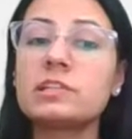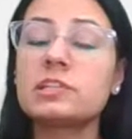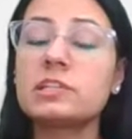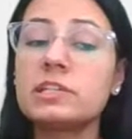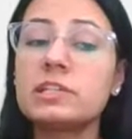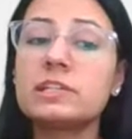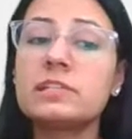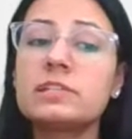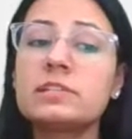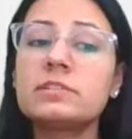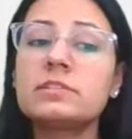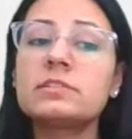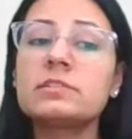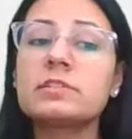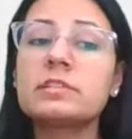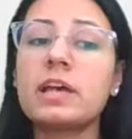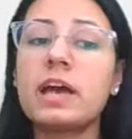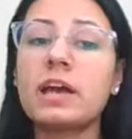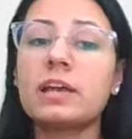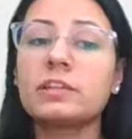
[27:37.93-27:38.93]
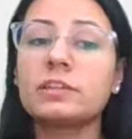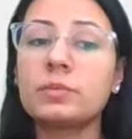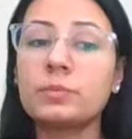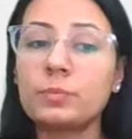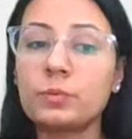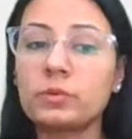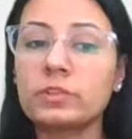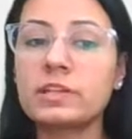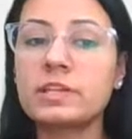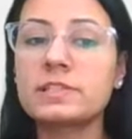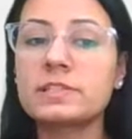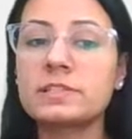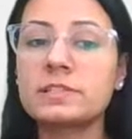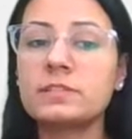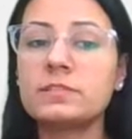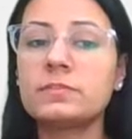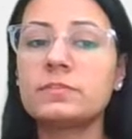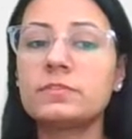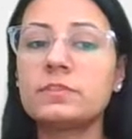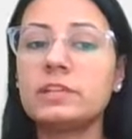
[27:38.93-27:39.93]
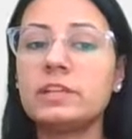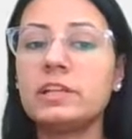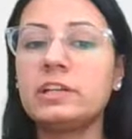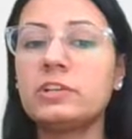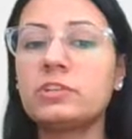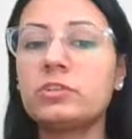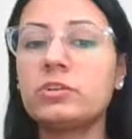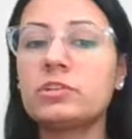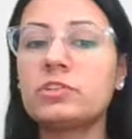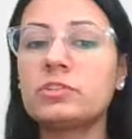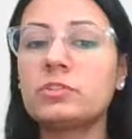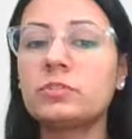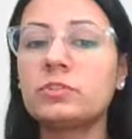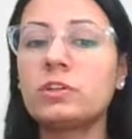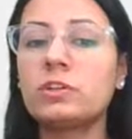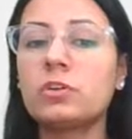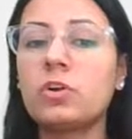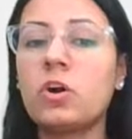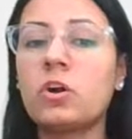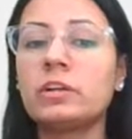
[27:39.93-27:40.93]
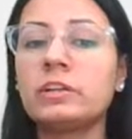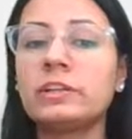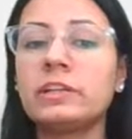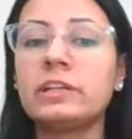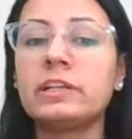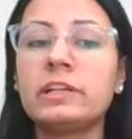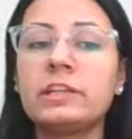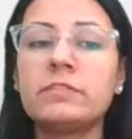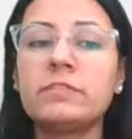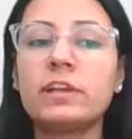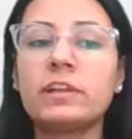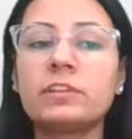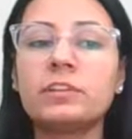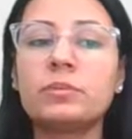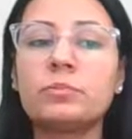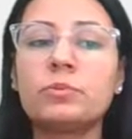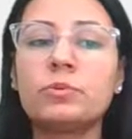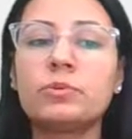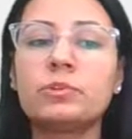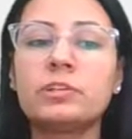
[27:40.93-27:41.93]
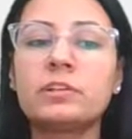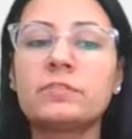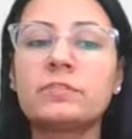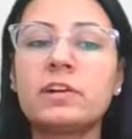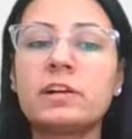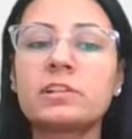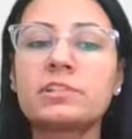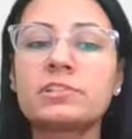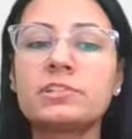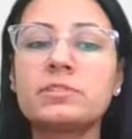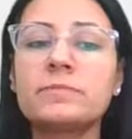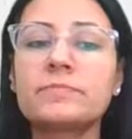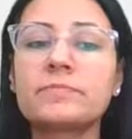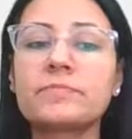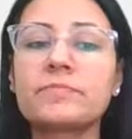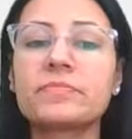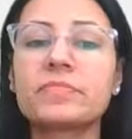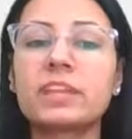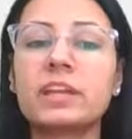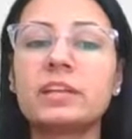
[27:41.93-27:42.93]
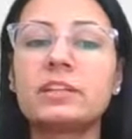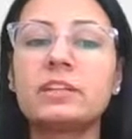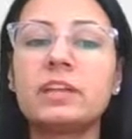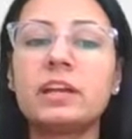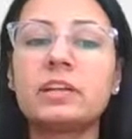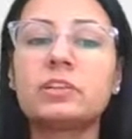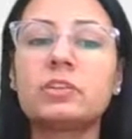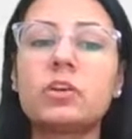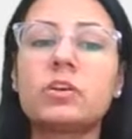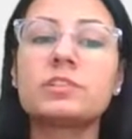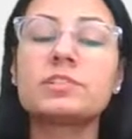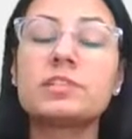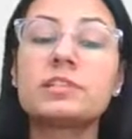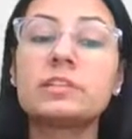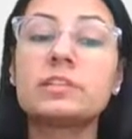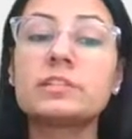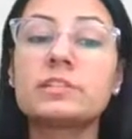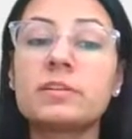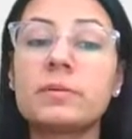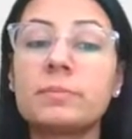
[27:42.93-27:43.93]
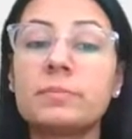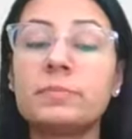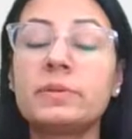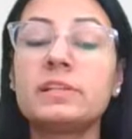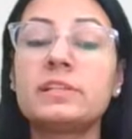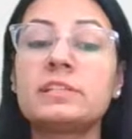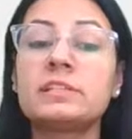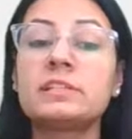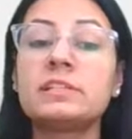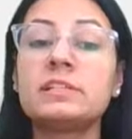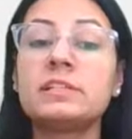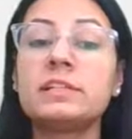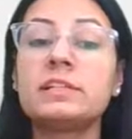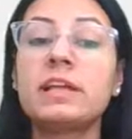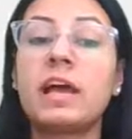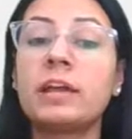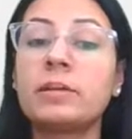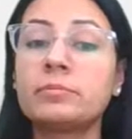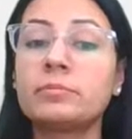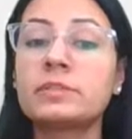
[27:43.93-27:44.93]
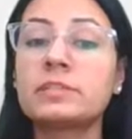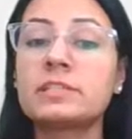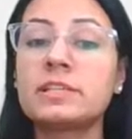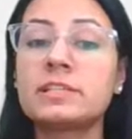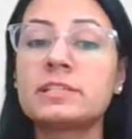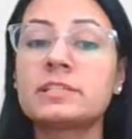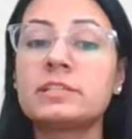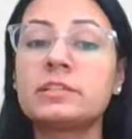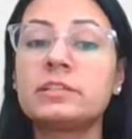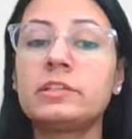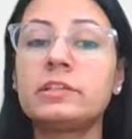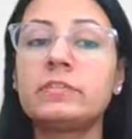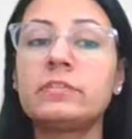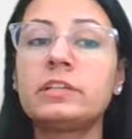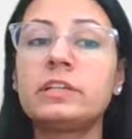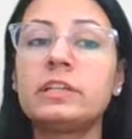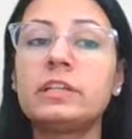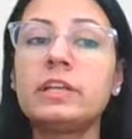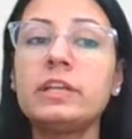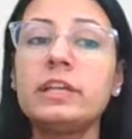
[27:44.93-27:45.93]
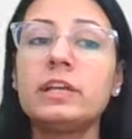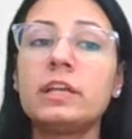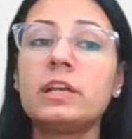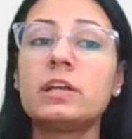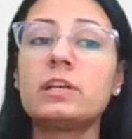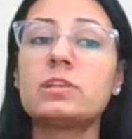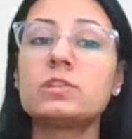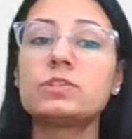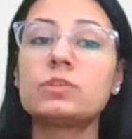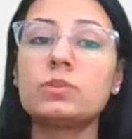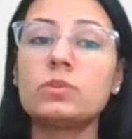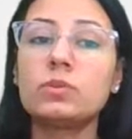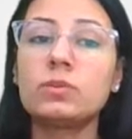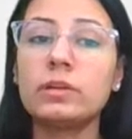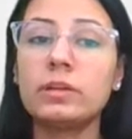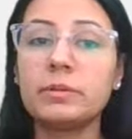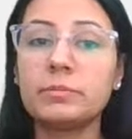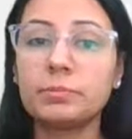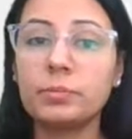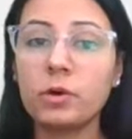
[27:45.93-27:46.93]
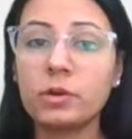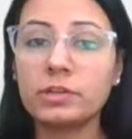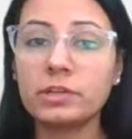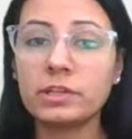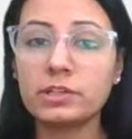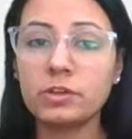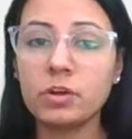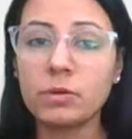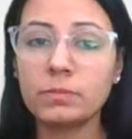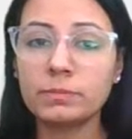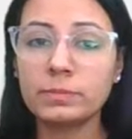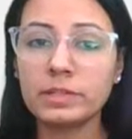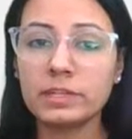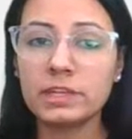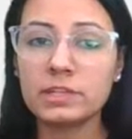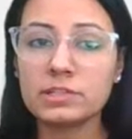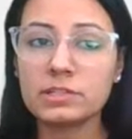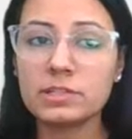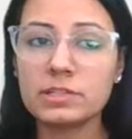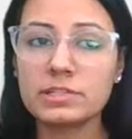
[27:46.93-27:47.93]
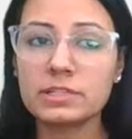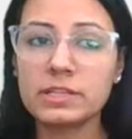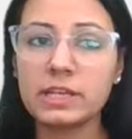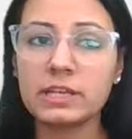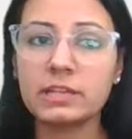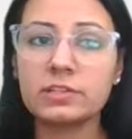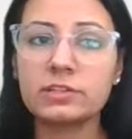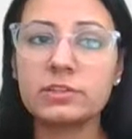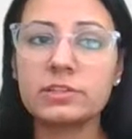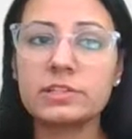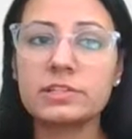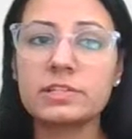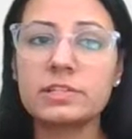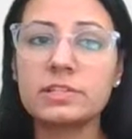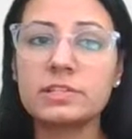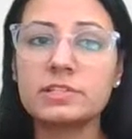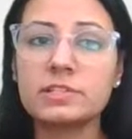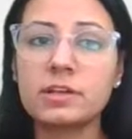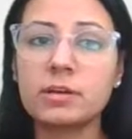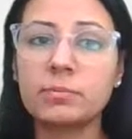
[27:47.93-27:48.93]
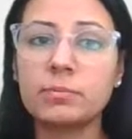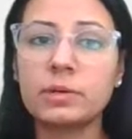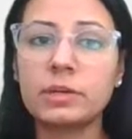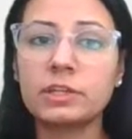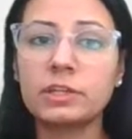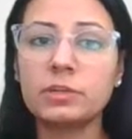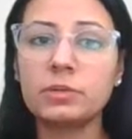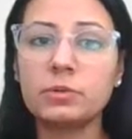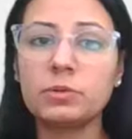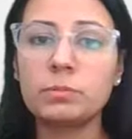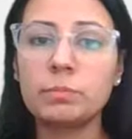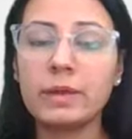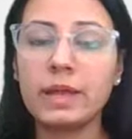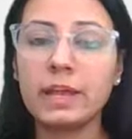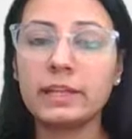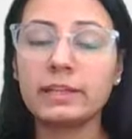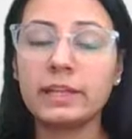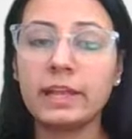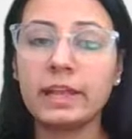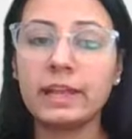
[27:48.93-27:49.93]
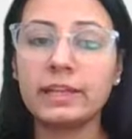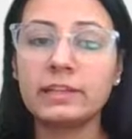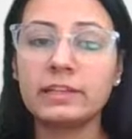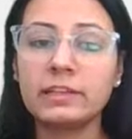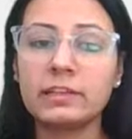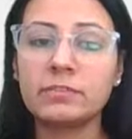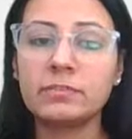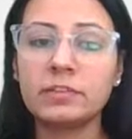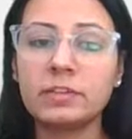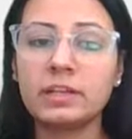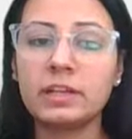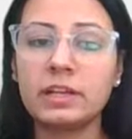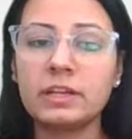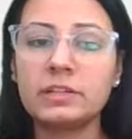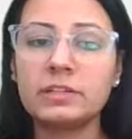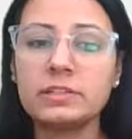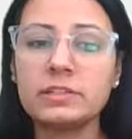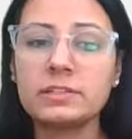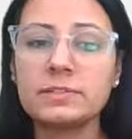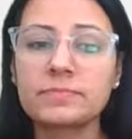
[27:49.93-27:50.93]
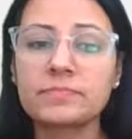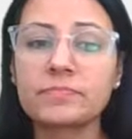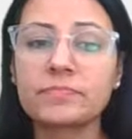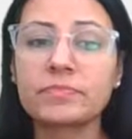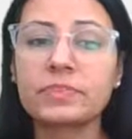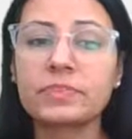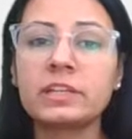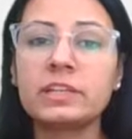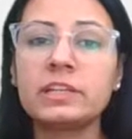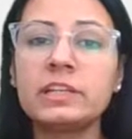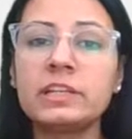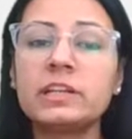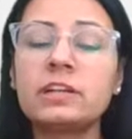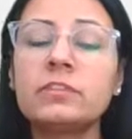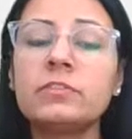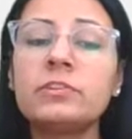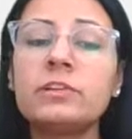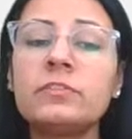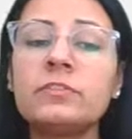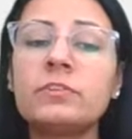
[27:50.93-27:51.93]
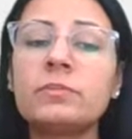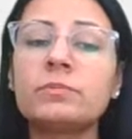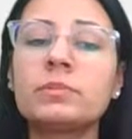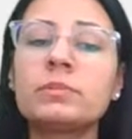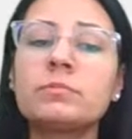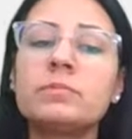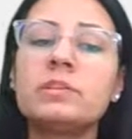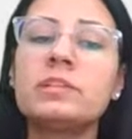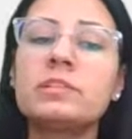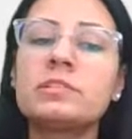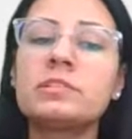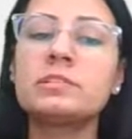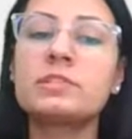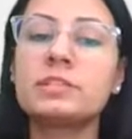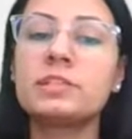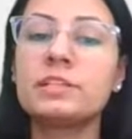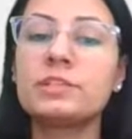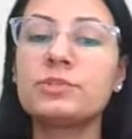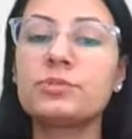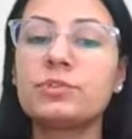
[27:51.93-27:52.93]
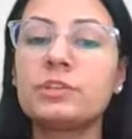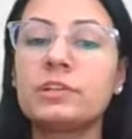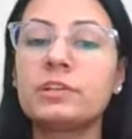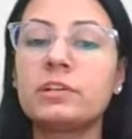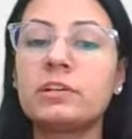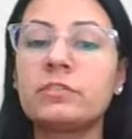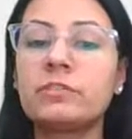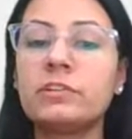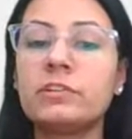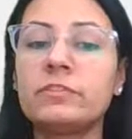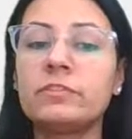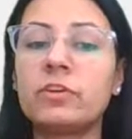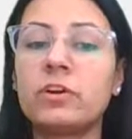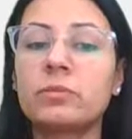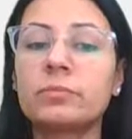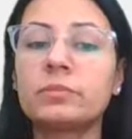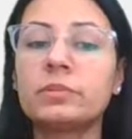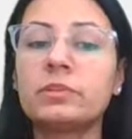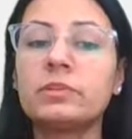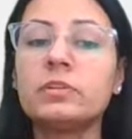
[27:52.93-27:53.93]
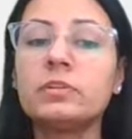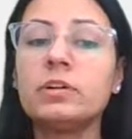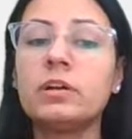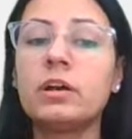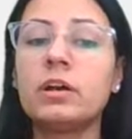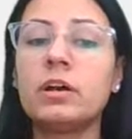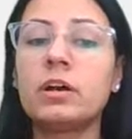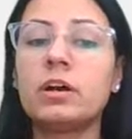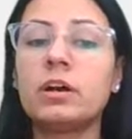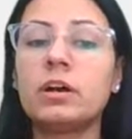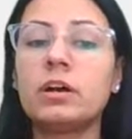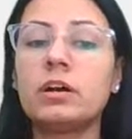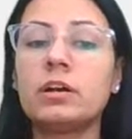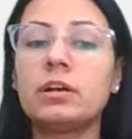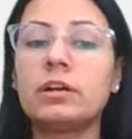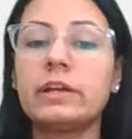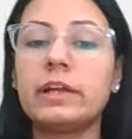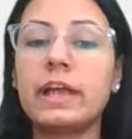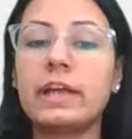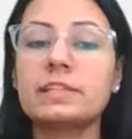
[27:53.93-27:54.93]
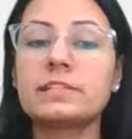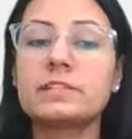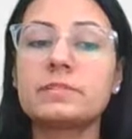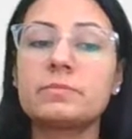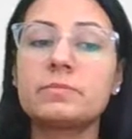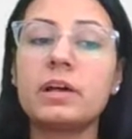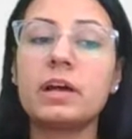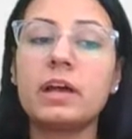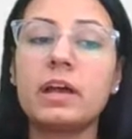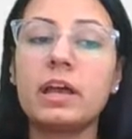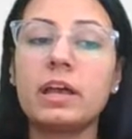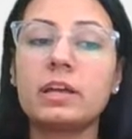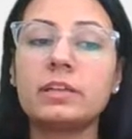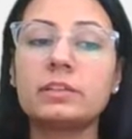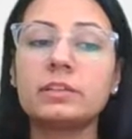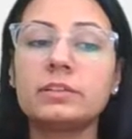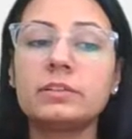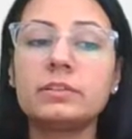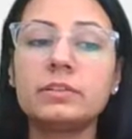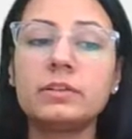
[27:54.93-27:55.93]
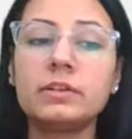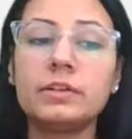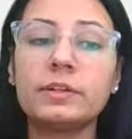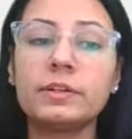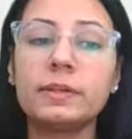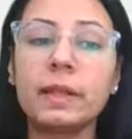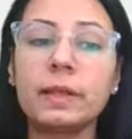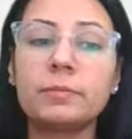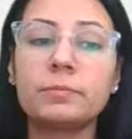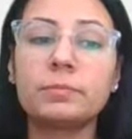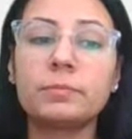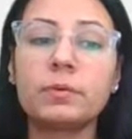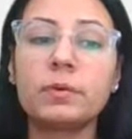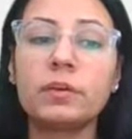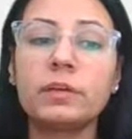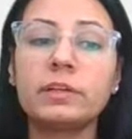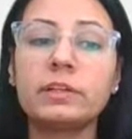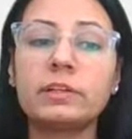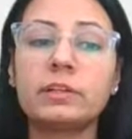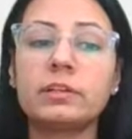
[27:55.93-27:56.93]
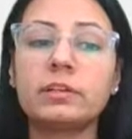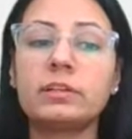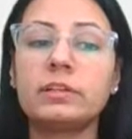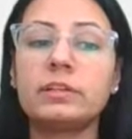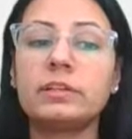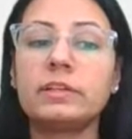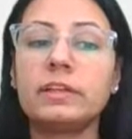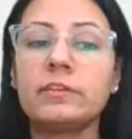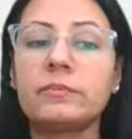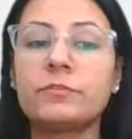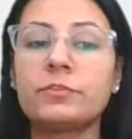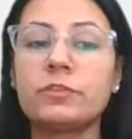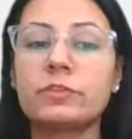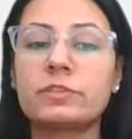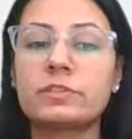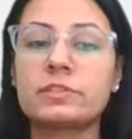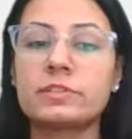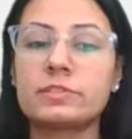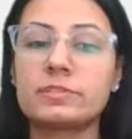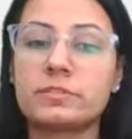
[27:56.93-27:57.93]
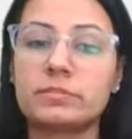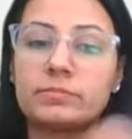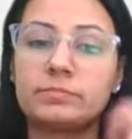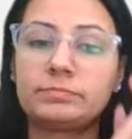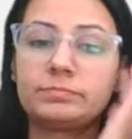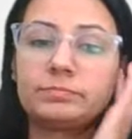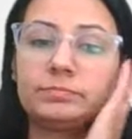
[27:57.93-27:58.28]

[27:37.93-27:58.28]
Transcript: Seizures and the progressive deterioration of the cognitive and the motor function, that causing the suppressed delayed hypersensitivity. So important complication is sclerosing subacute panencephalitis. Recovery from the measles leads to recovery from the asthma and the lipoid nephrosis.